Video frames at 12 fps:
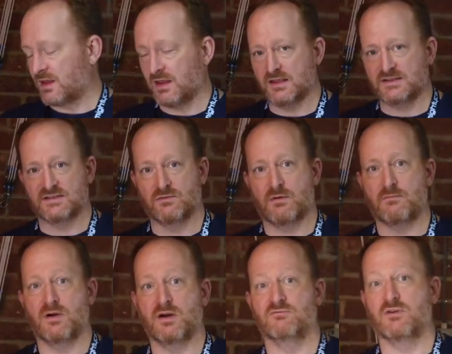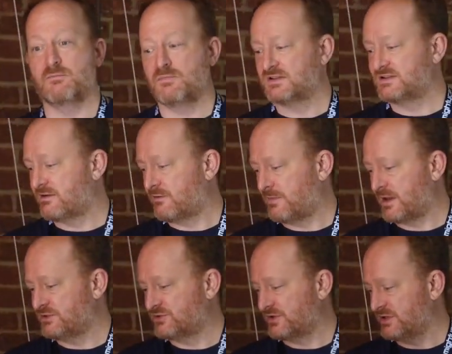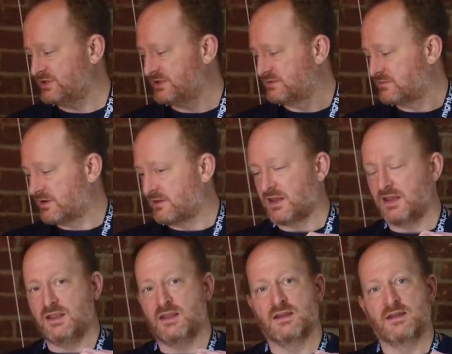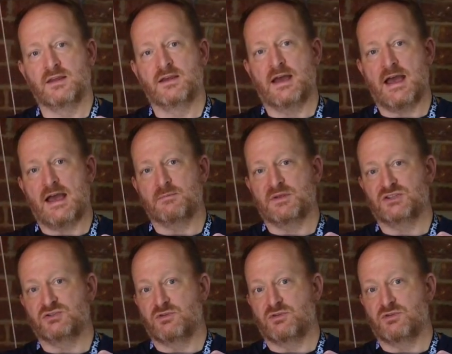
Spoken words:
It's the one run by Sarah Paintree. She's one of the admins.